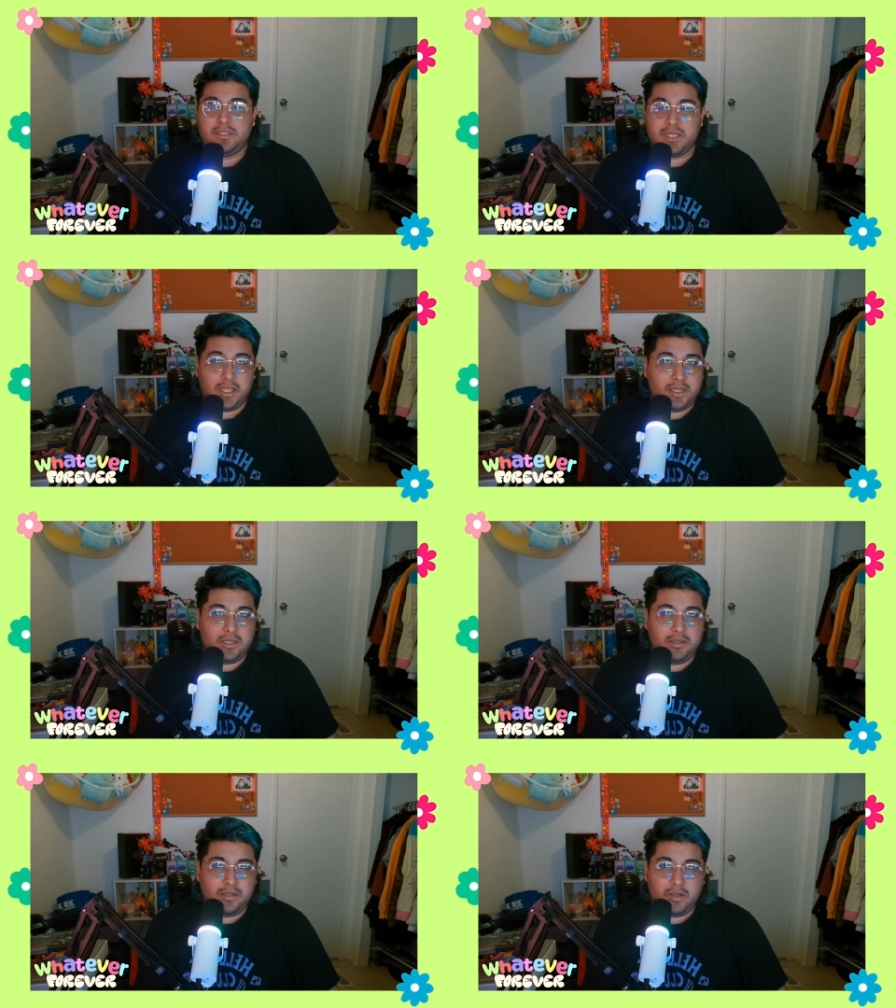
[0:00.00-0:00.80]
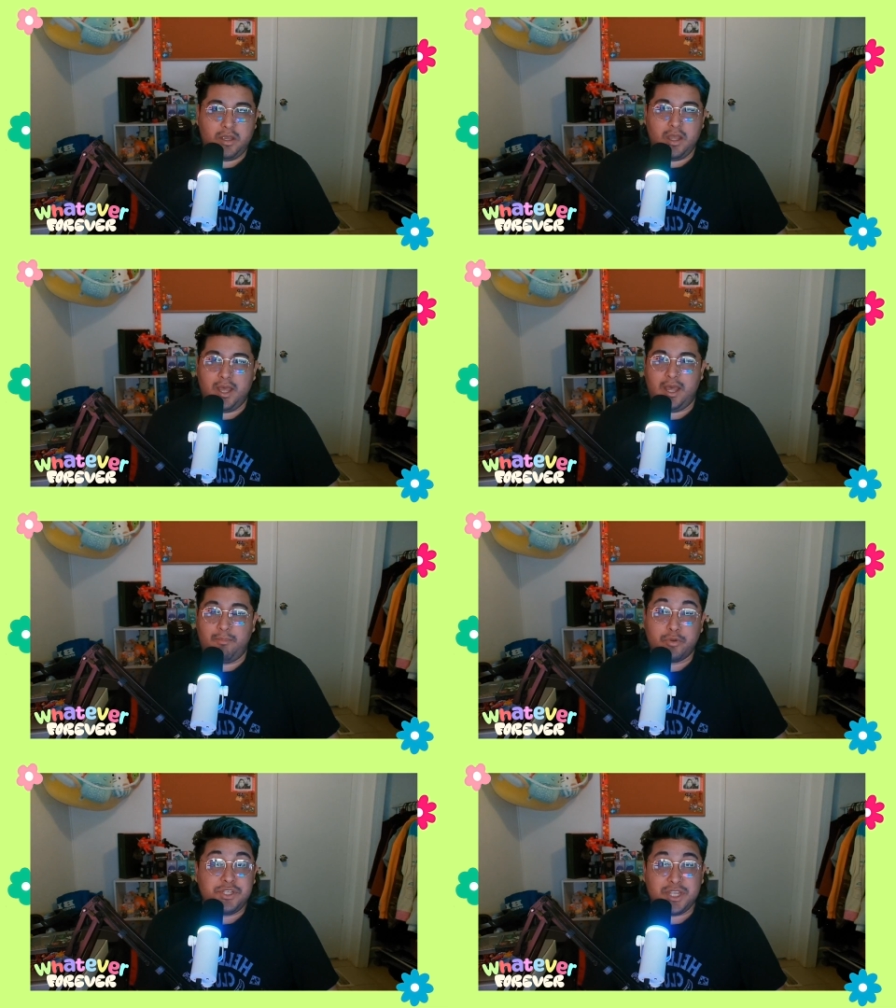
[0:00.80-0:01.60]
Take uh,
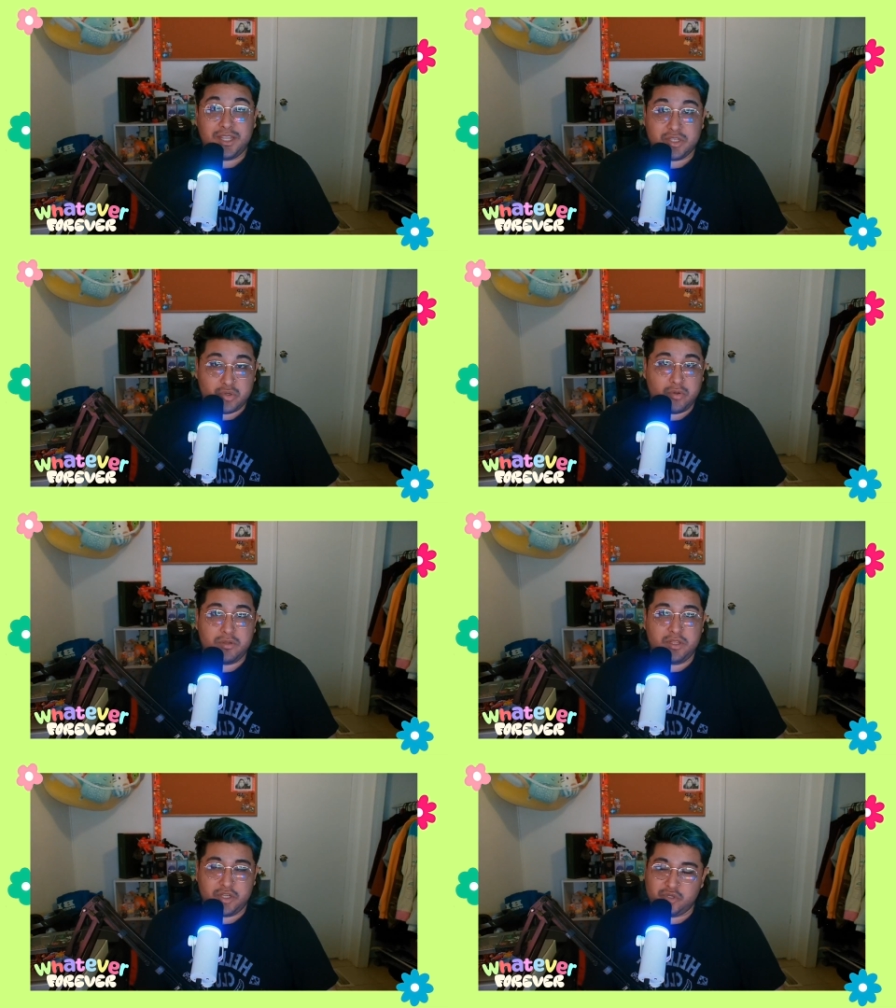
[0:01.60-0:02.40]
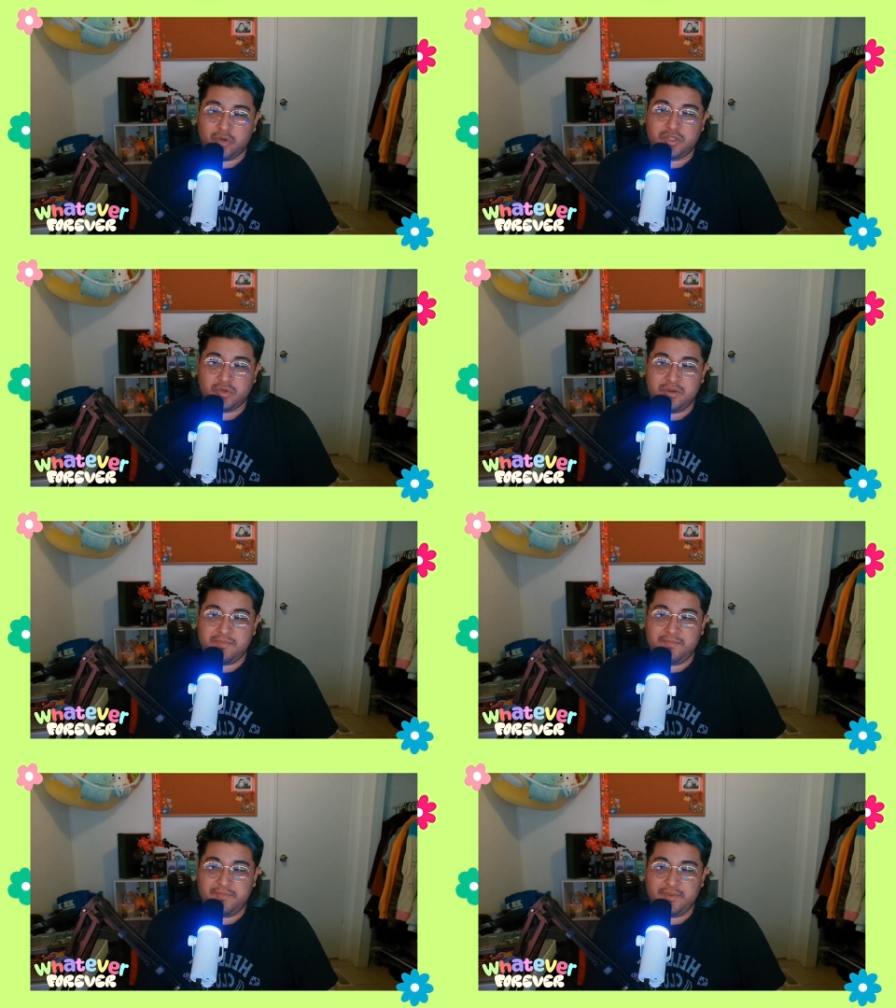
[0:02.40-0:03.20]
appreciate the short the short term.